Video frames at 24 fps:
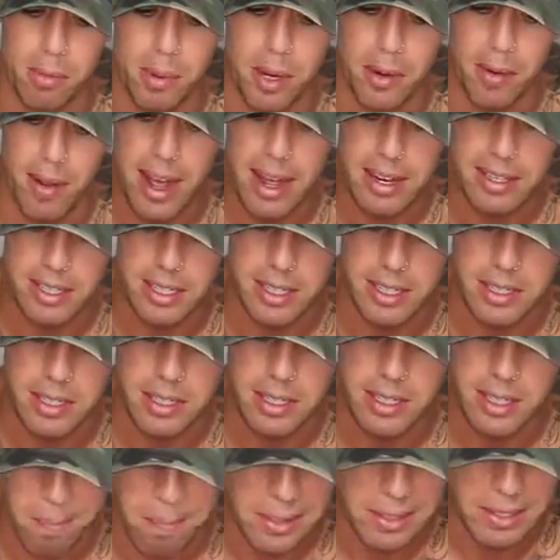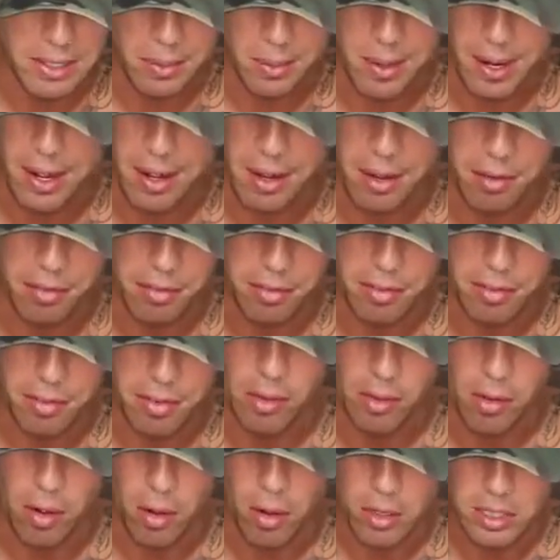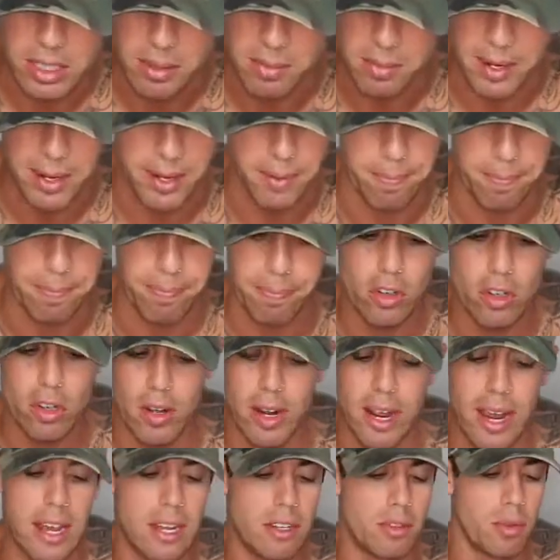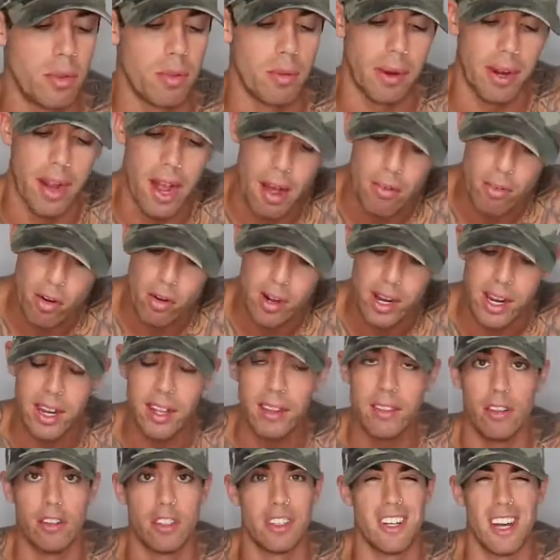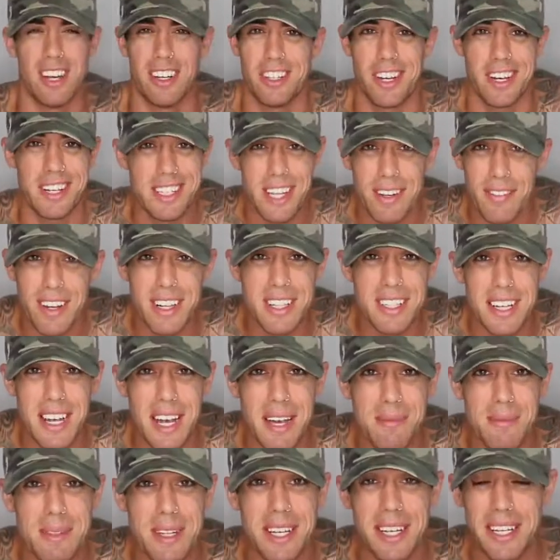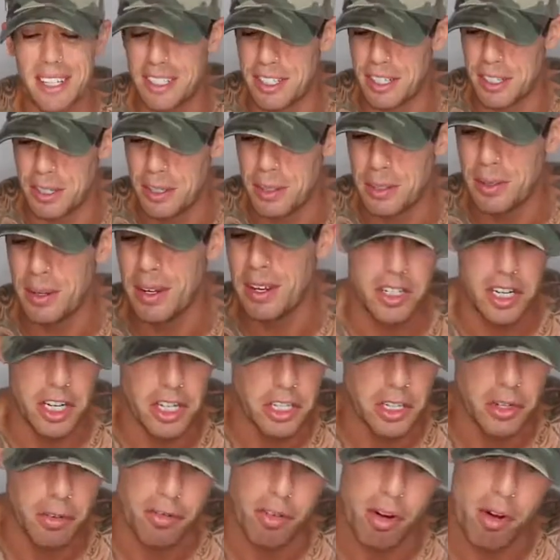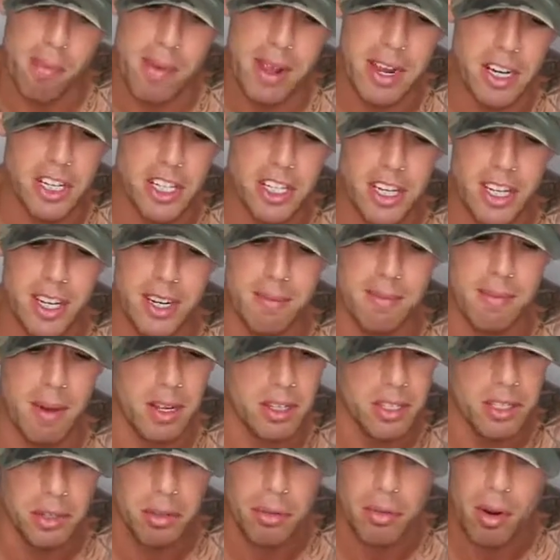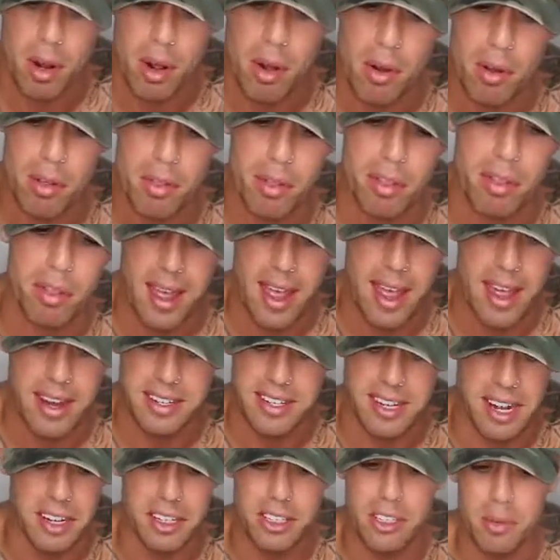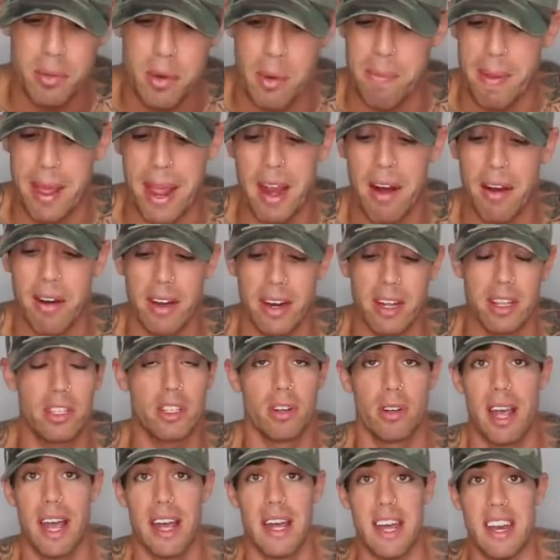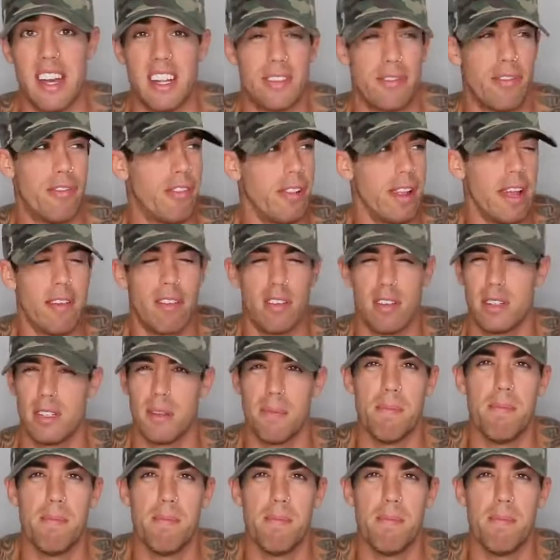amino acids, B12, glucosamine. So it aids with recovery. There's digestive enzymes in it too. Tissue formation, muscle growth, and tons of repair in it. So guys, and its flavor is